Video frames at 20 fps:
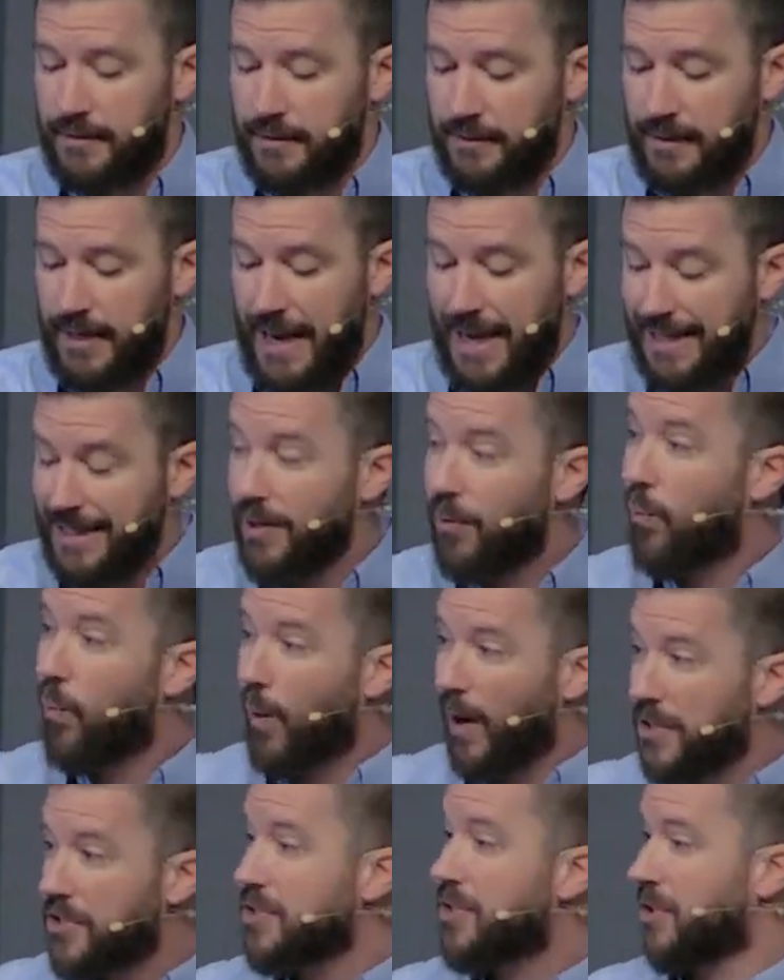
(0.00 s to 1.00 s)
And it
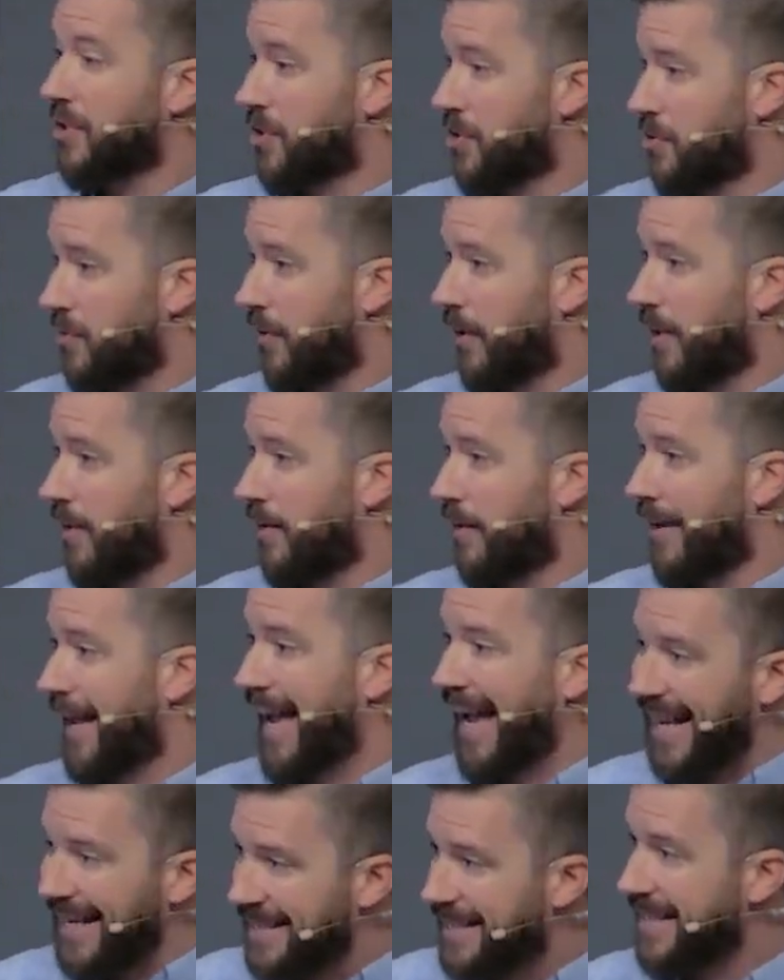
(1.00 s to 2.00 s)
was destroyed,
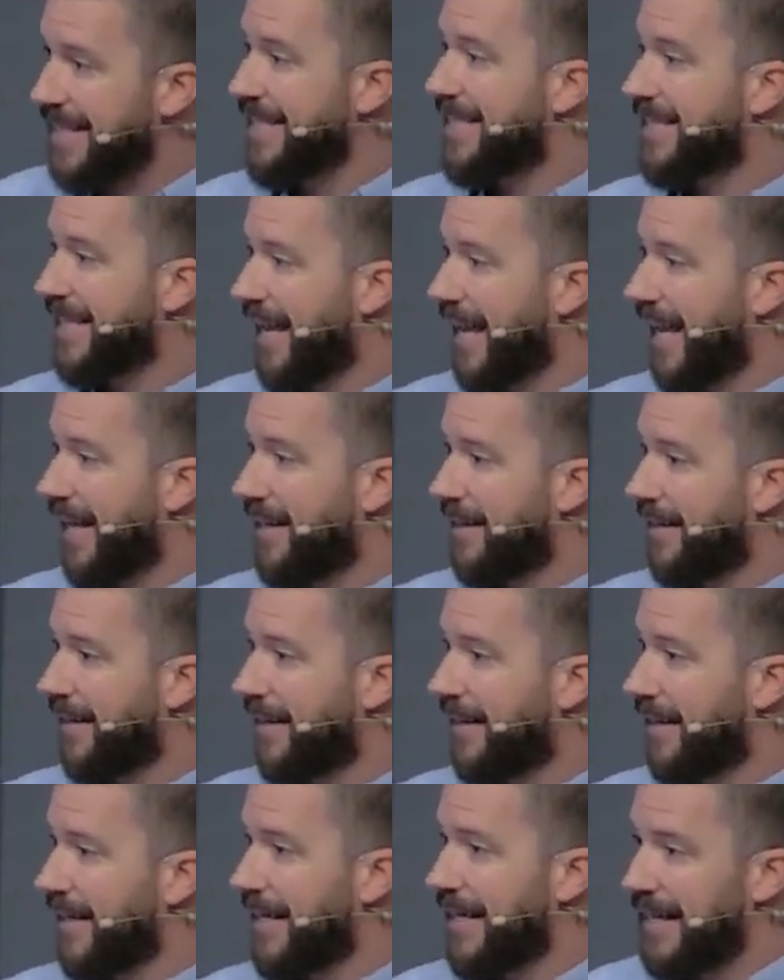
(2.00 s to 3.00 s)
as he said
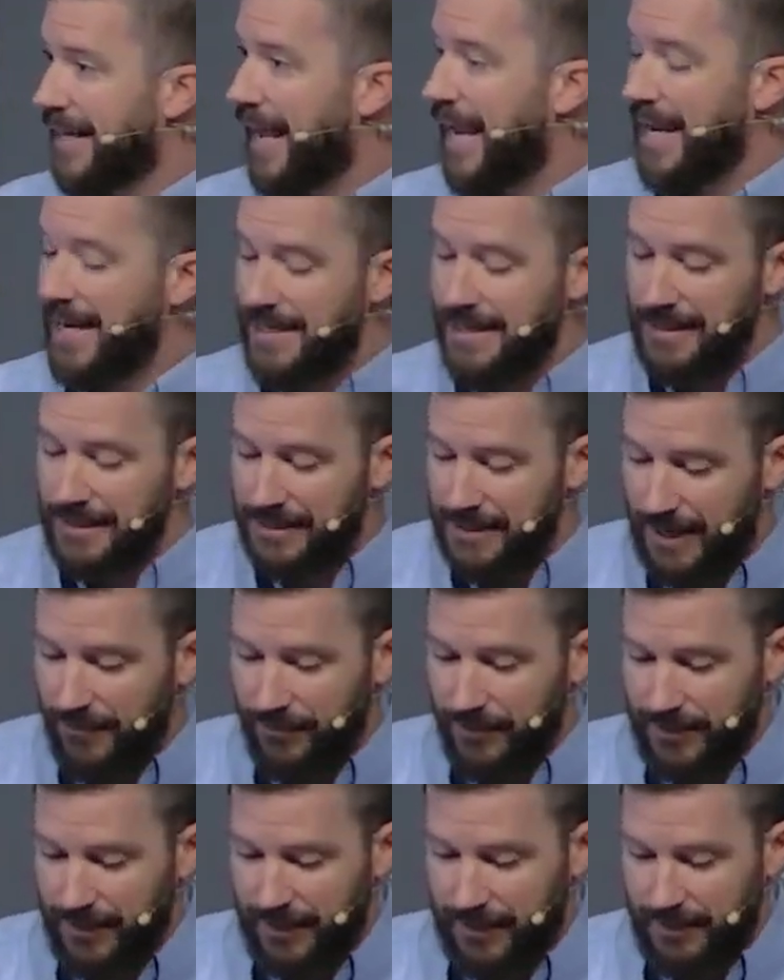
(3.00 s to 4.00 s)
in AD
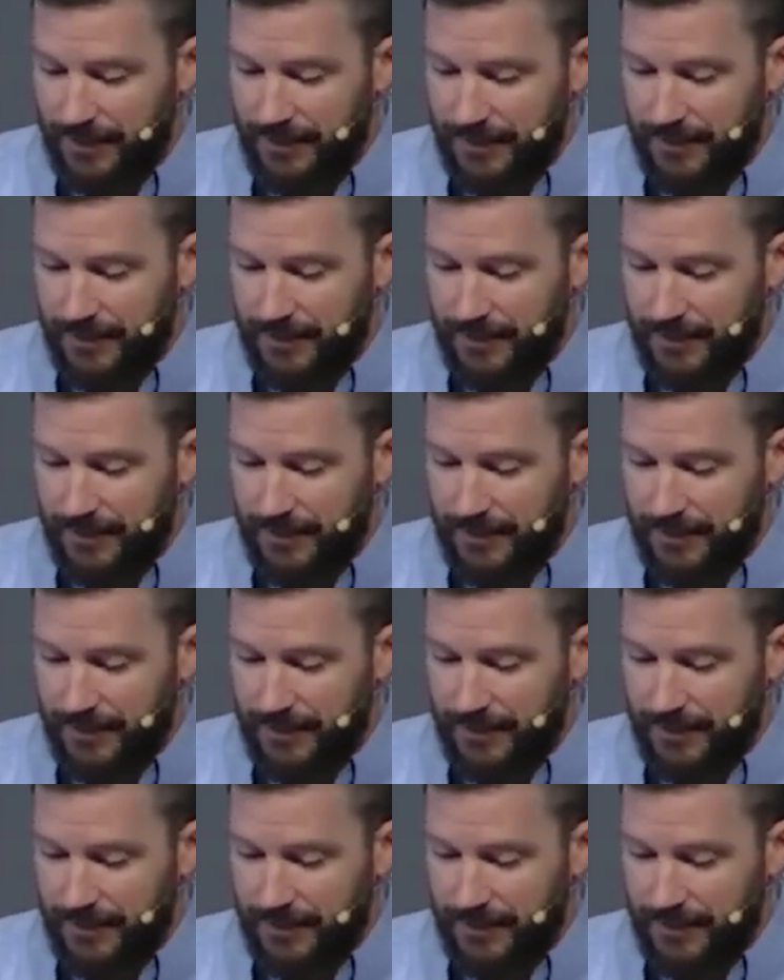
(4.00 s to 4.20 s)
70.